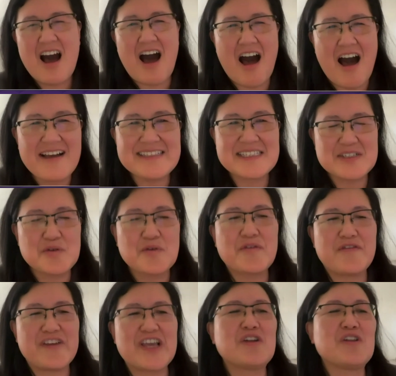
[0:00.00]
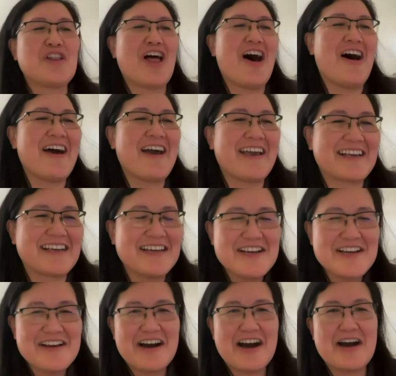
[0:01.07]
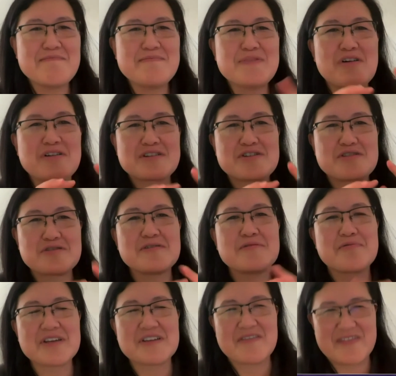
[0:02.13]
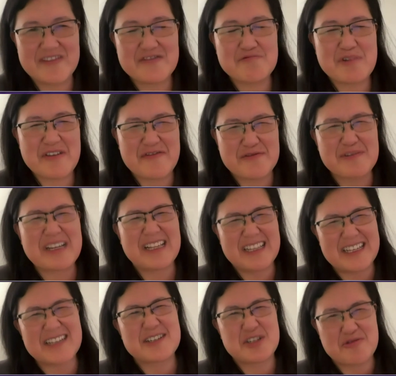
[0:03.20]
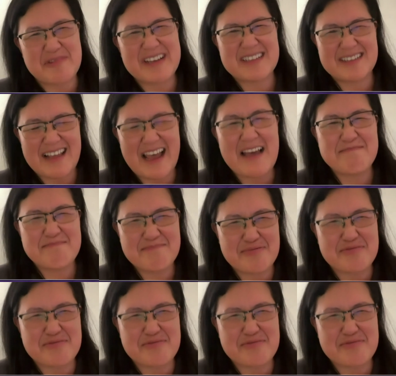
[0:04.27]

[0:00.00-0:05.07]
I still feel like I'm not sure if we've really addressed that